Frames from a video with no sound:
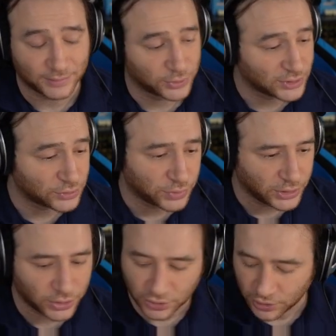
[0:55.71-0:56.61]
So this is really
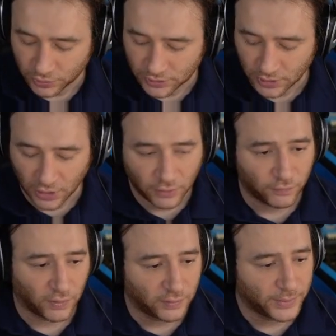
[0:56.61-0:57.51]
good news
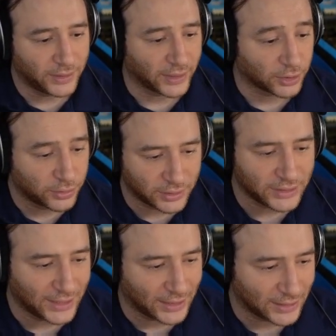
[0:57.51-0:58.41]
for everybody that couldn't
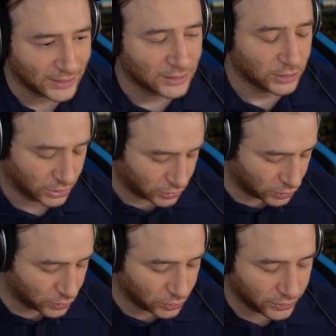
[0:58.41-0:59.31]
get
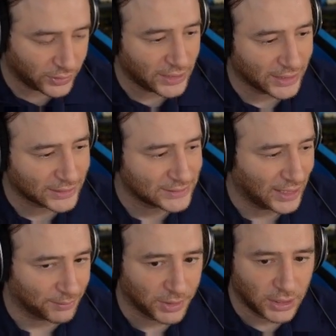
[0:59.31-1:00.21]
into the
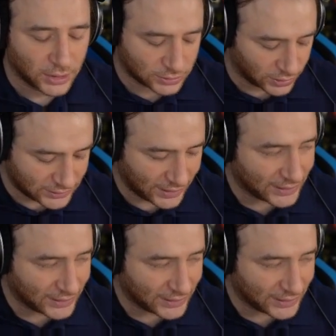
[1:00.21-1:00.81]
exam. So let's take